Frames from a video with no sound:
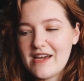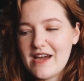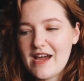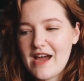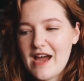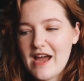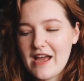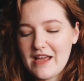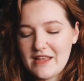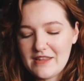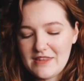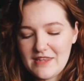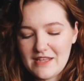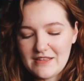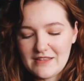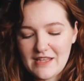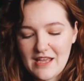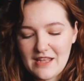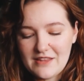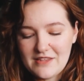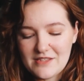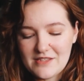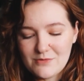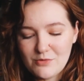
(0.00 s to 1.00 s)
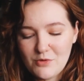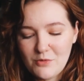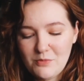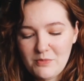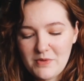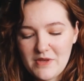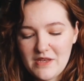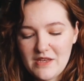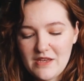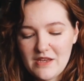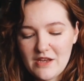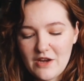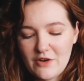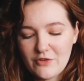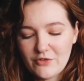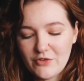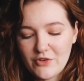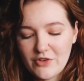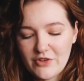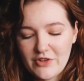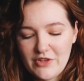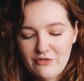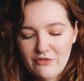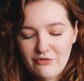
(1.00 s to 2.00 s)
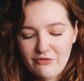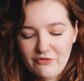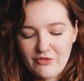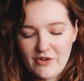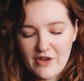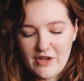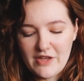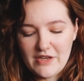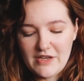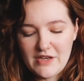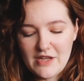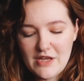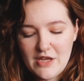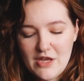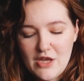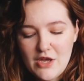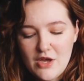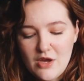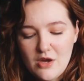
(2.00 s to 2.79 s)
I think that this will be a really fun